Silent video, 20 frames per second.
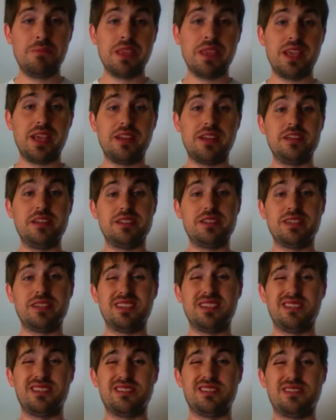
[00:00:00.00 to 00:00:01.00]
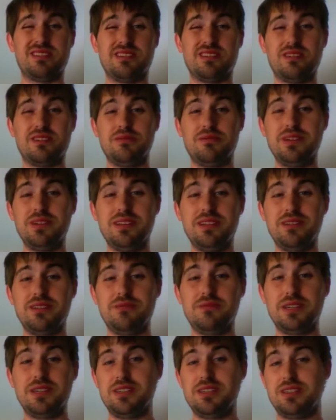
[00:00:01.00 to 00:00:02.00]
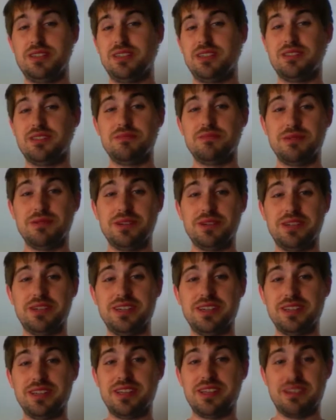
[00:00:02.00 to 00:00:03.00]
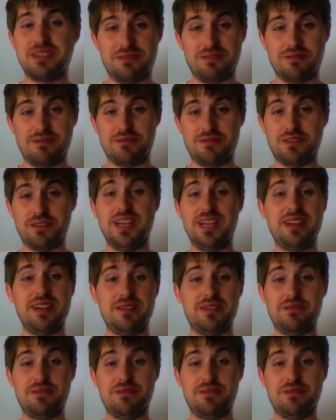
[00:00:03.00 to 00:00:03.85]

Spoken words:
And he said, I really wish that somebody would have done that for life.